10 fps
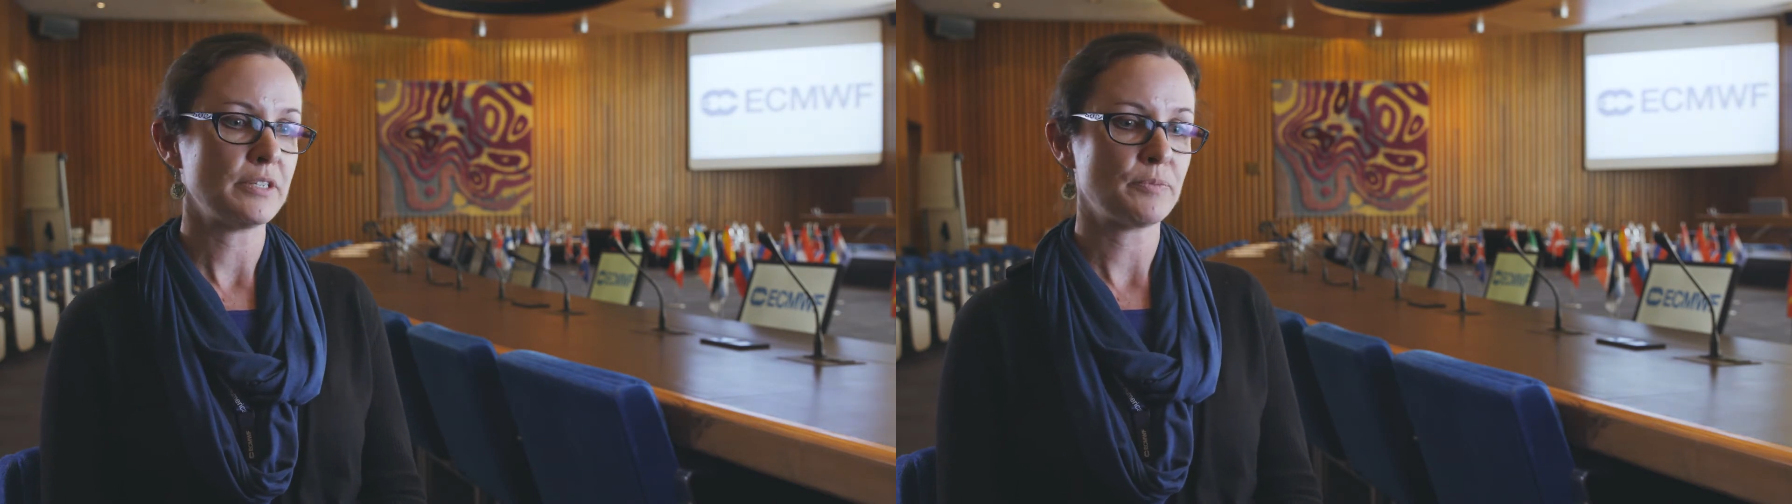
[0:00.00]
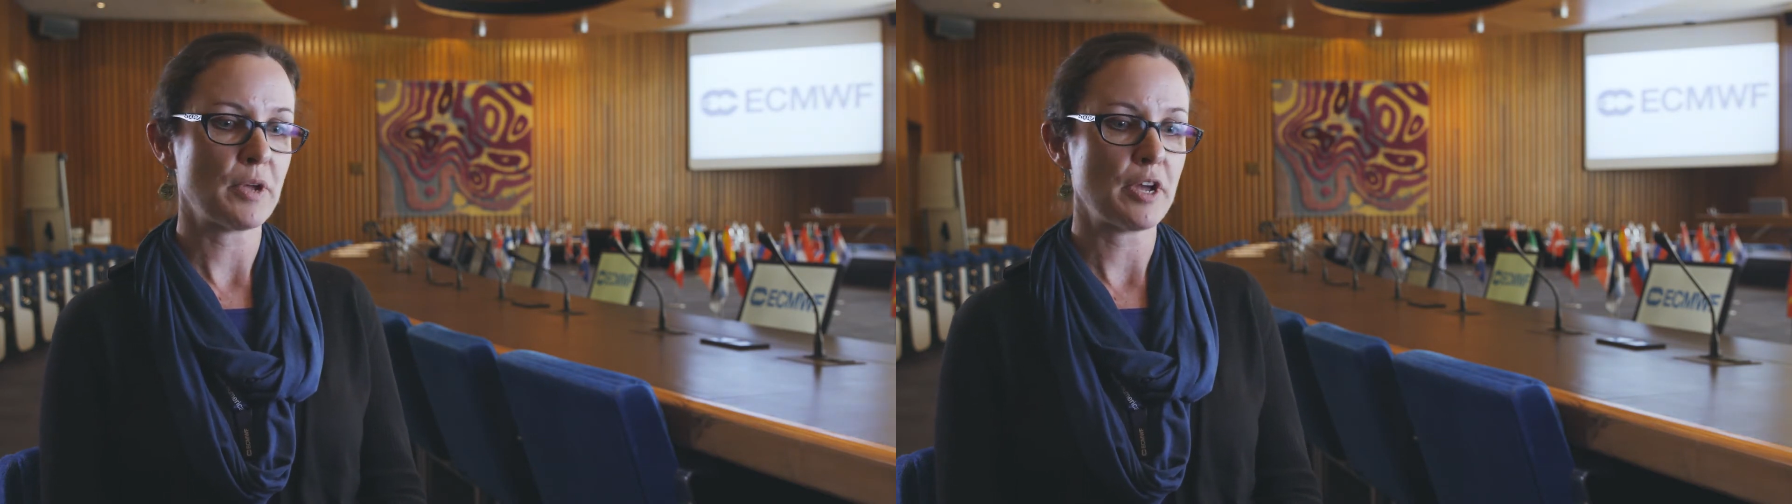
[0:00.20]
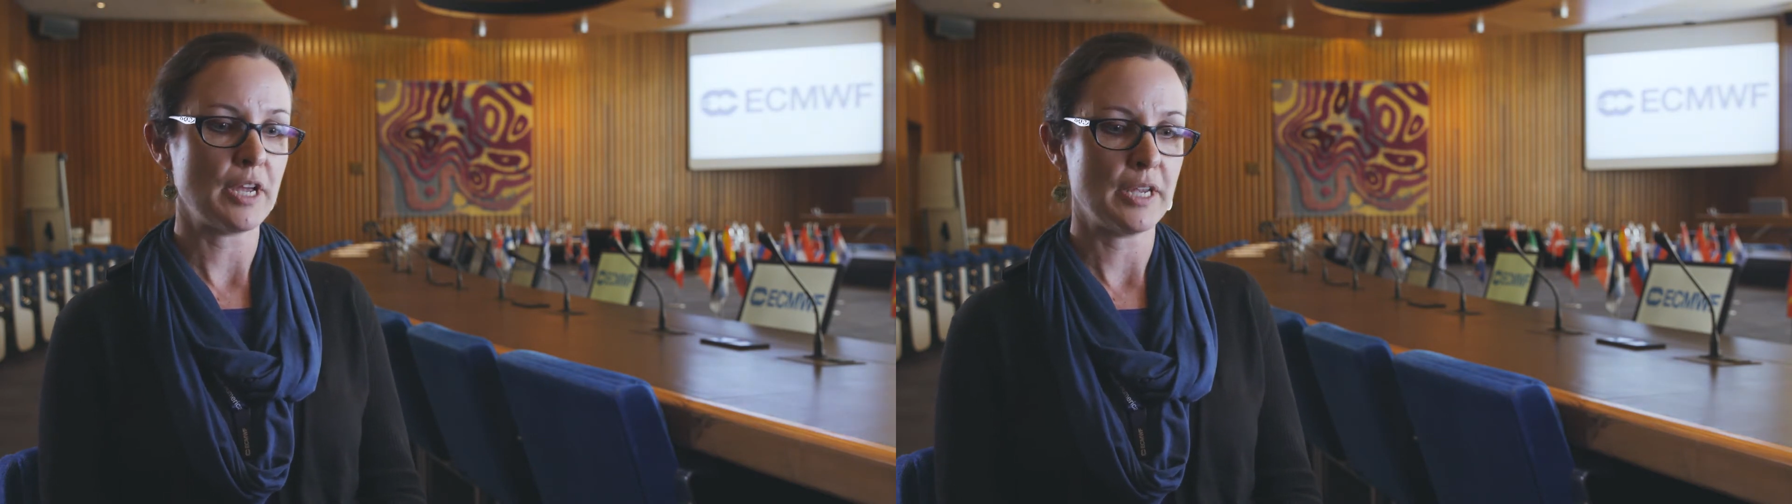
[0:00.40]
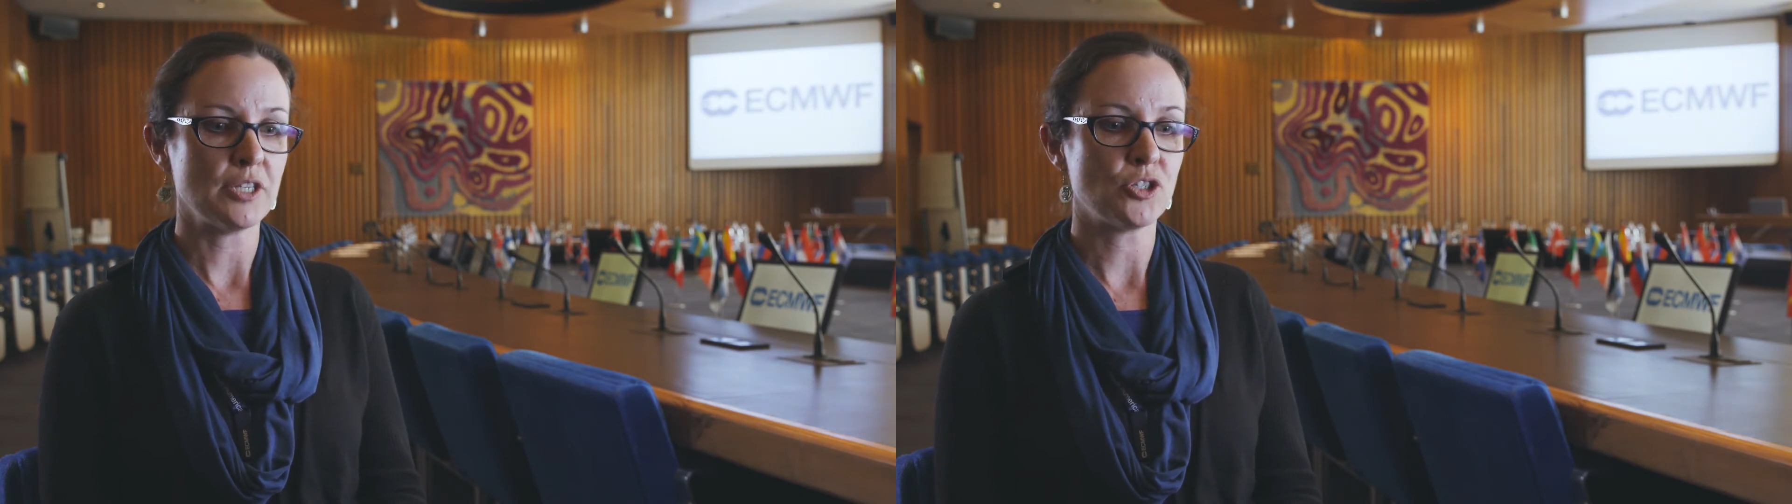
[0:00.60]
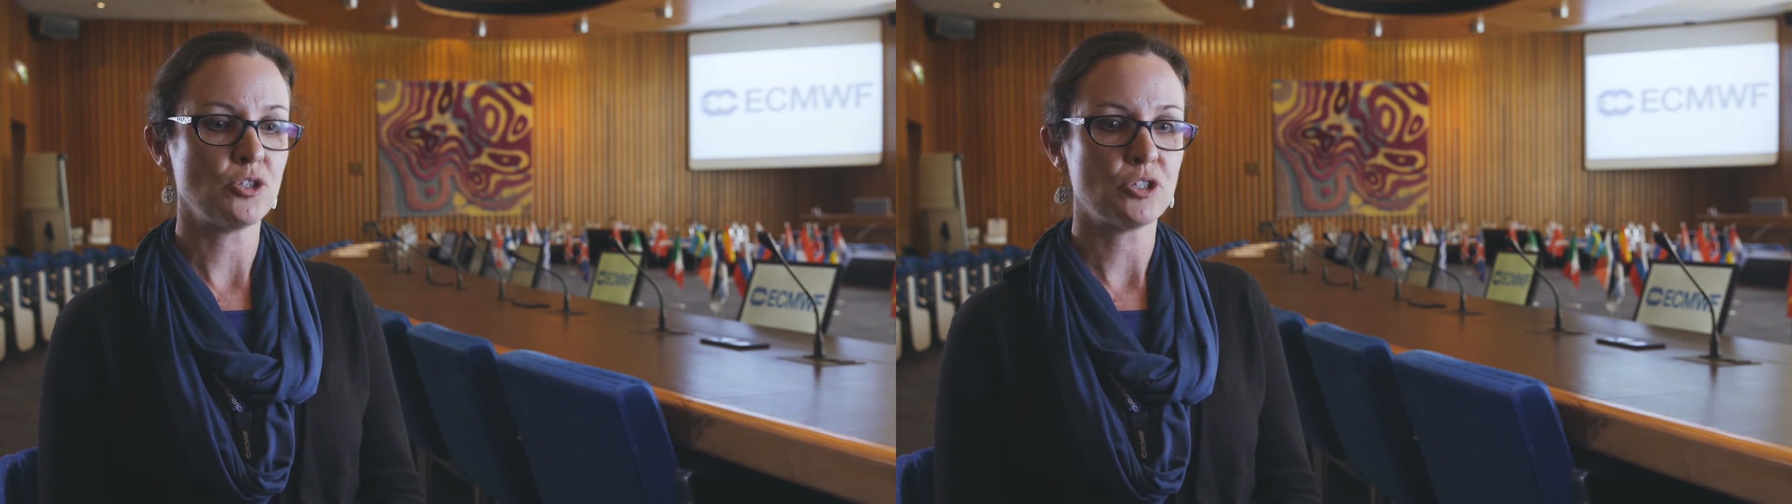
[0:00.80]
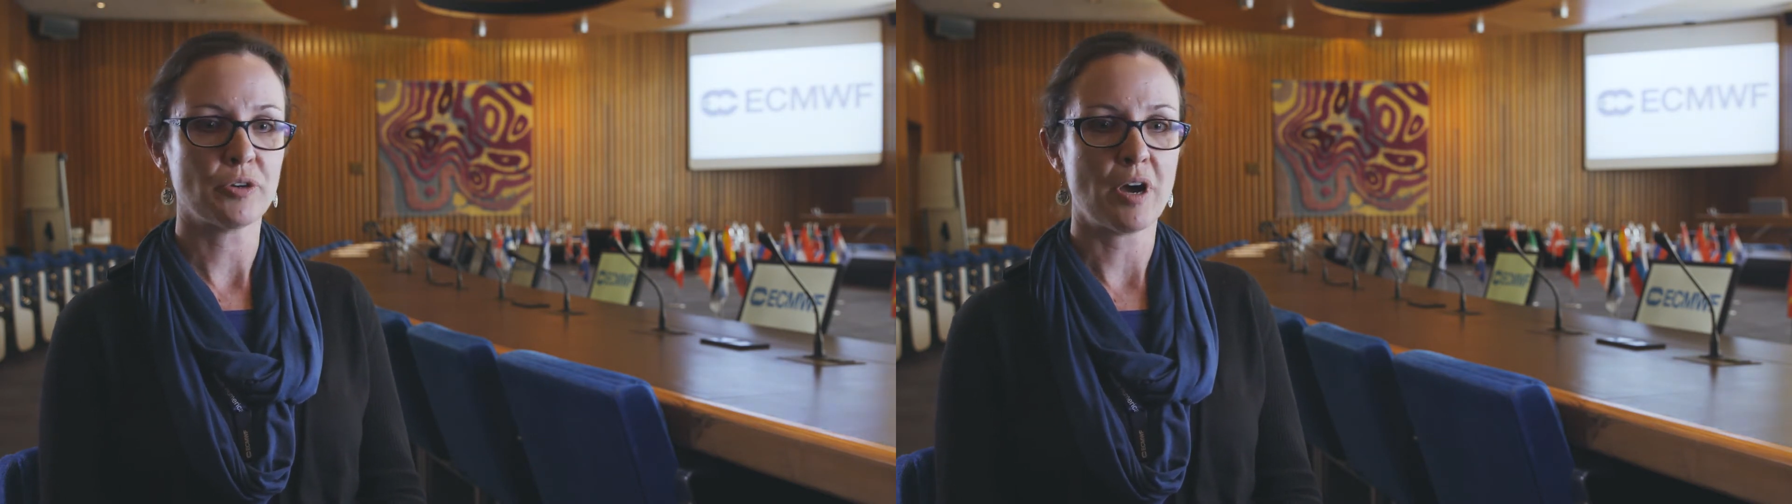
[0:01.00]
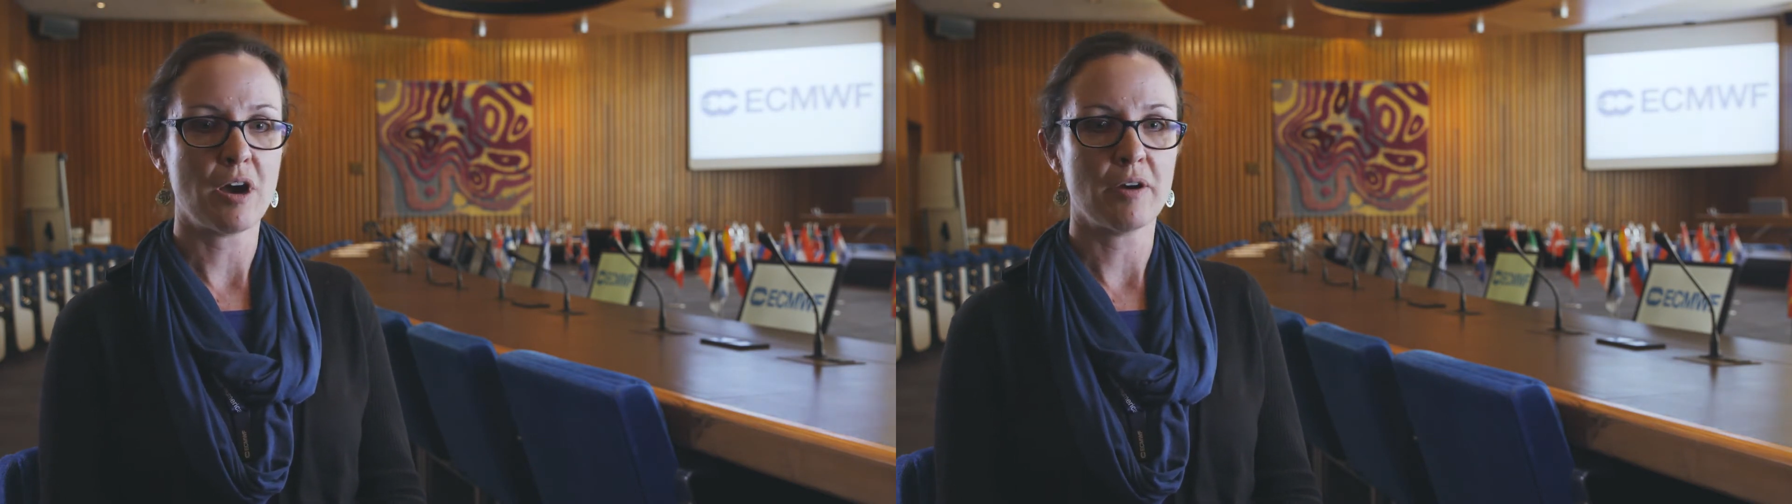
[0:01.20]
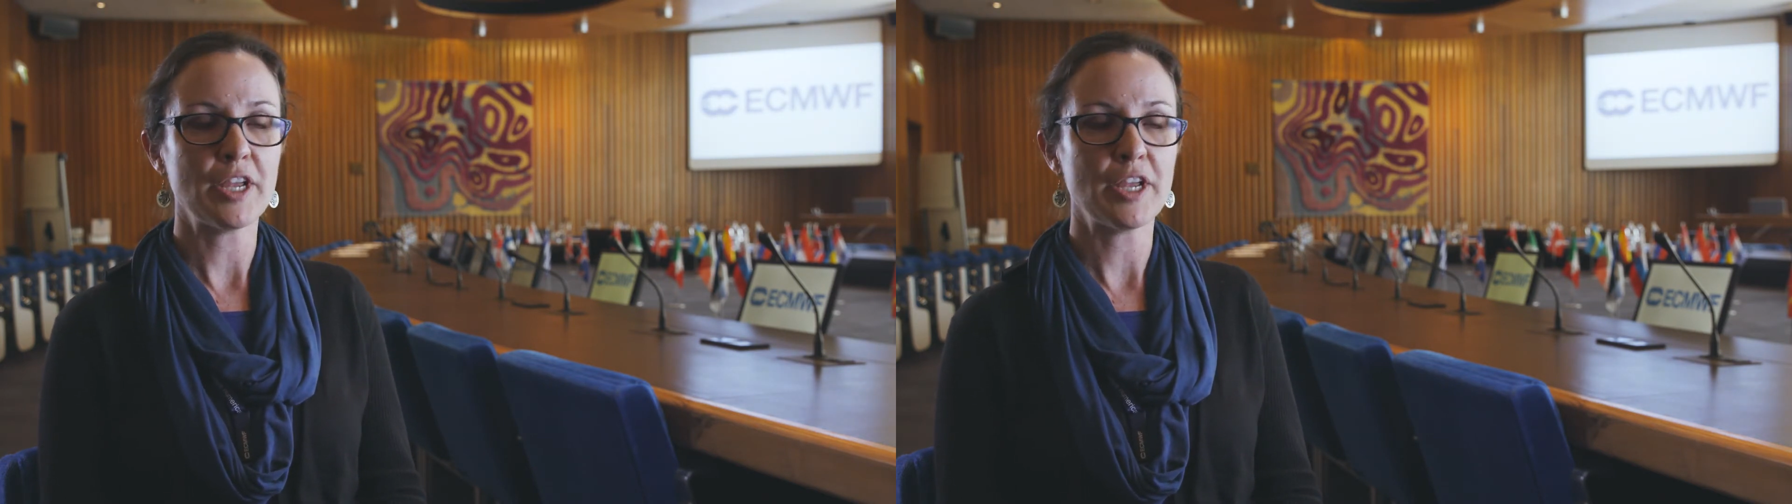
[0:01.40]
is due to our